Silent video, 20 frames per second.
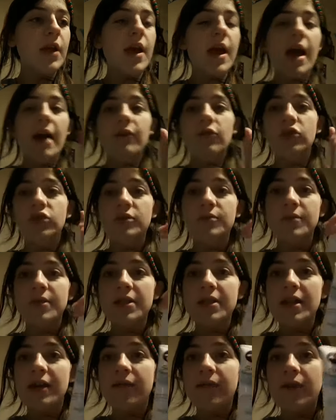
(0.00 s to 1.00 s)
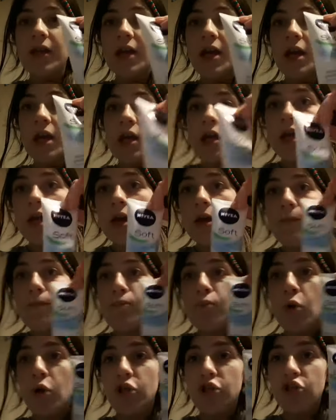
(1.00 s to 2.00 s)
Nivea
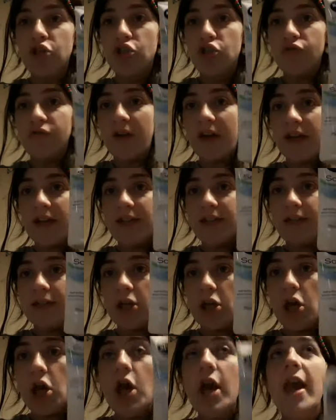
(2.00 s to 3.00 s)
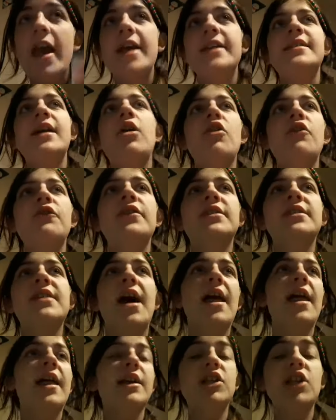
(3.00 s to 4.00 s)
moisturizer. It's out of this
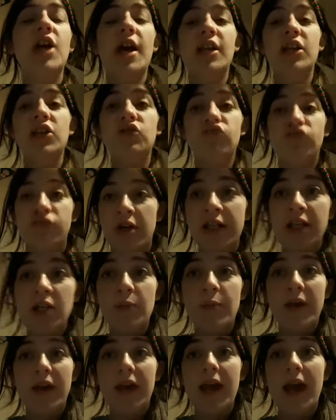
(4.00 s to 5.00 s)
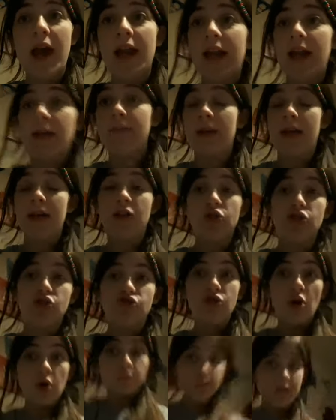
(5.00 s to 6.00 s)
calendar and it's really big and I'm like
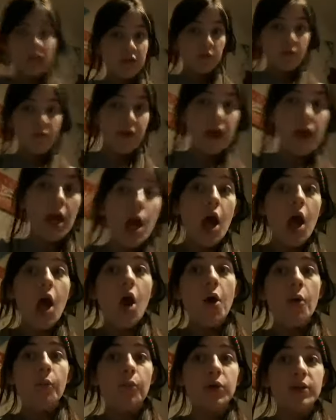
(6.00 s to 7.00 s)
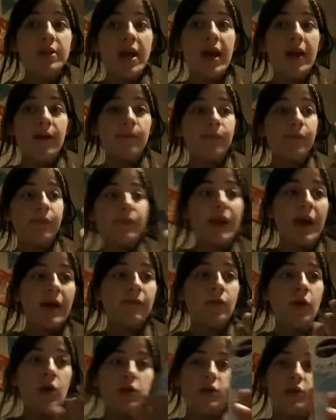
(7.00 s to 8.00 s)
so obsessed with it. But yeah,
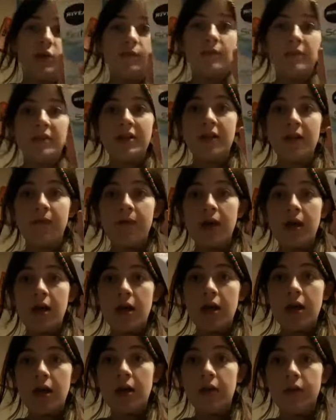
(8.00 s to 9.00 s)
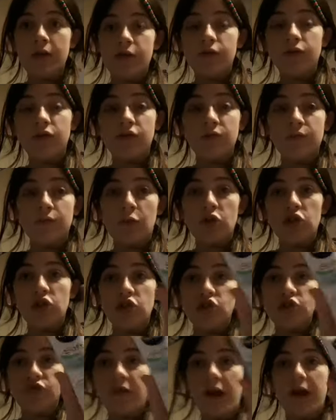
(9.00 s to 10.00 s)
I've got some Nivea
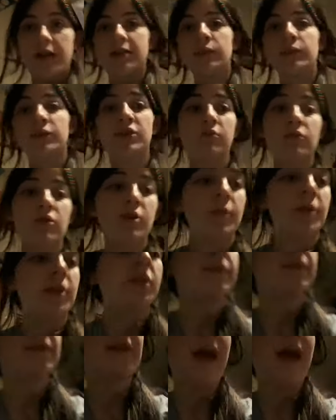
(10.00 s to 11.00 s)
moisturizer which I'm going to be using